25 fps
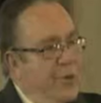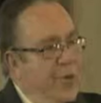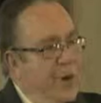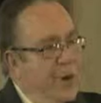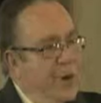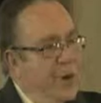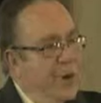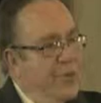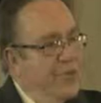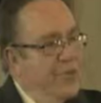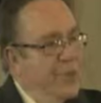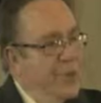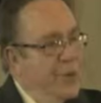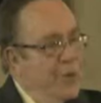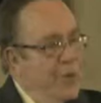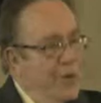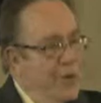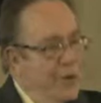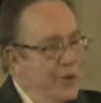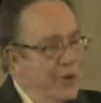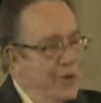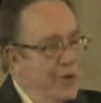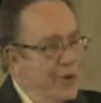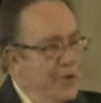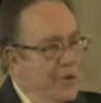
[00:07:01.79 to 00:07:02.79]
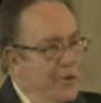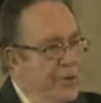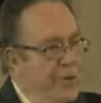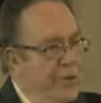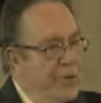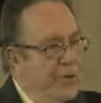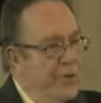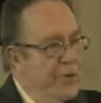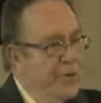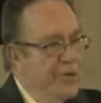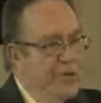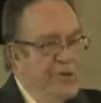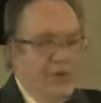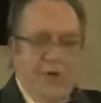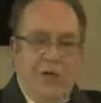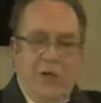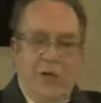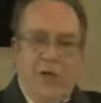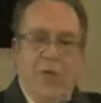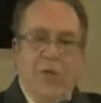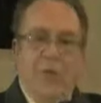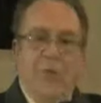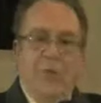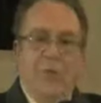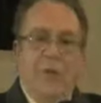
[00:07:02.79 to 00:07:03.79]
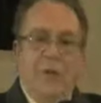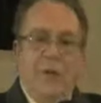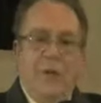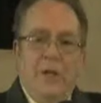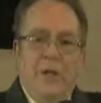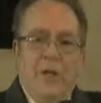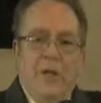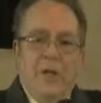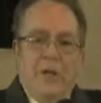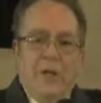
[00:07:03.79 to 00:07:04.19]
all of you here, you must know